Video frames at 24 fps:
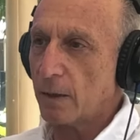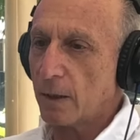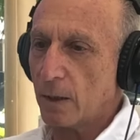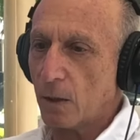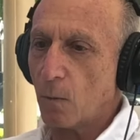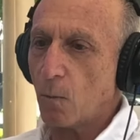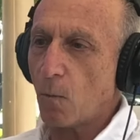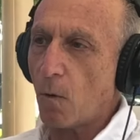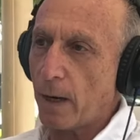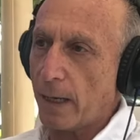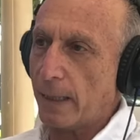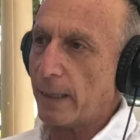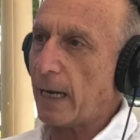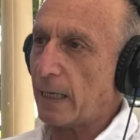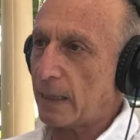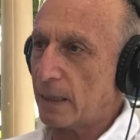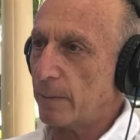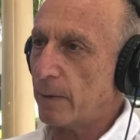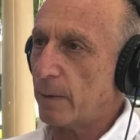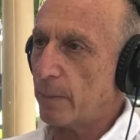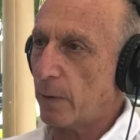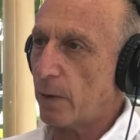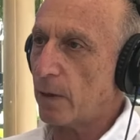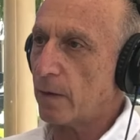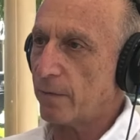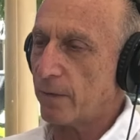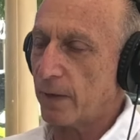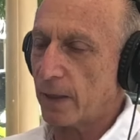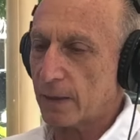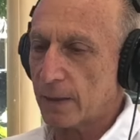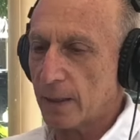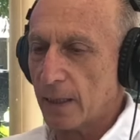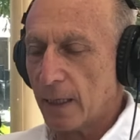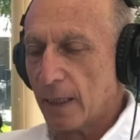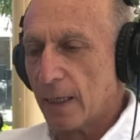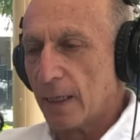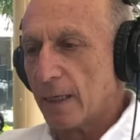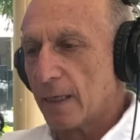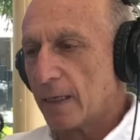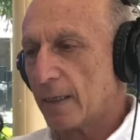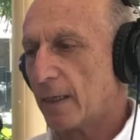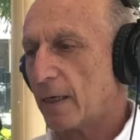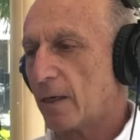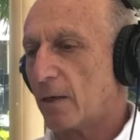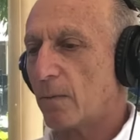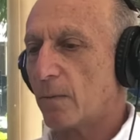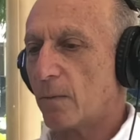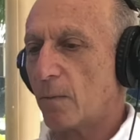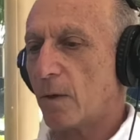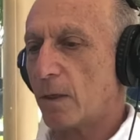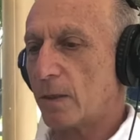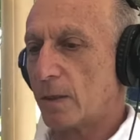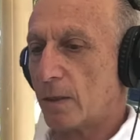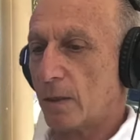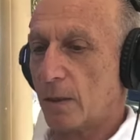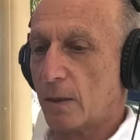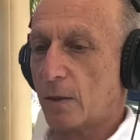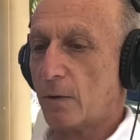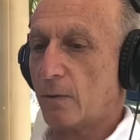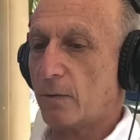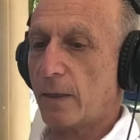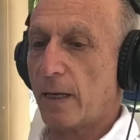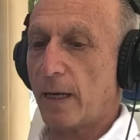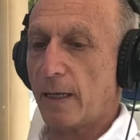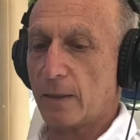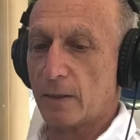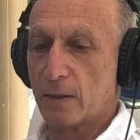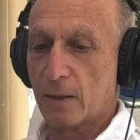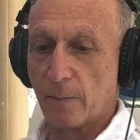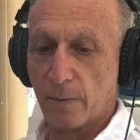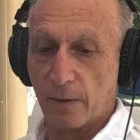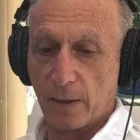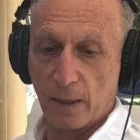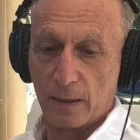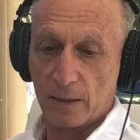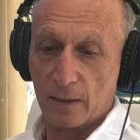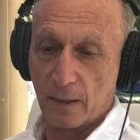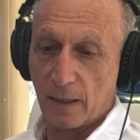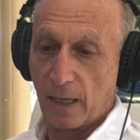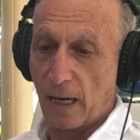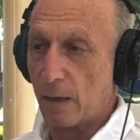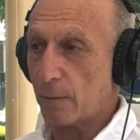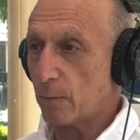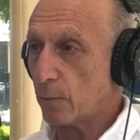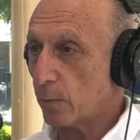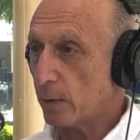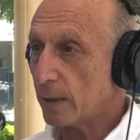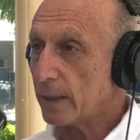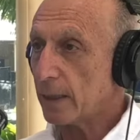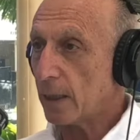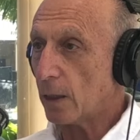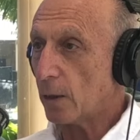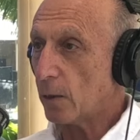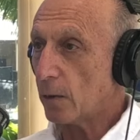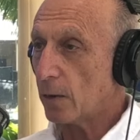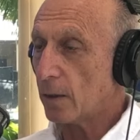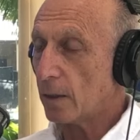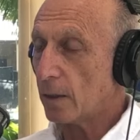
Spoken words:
you don't want it not to be perfect. You don't want to create something that's not real,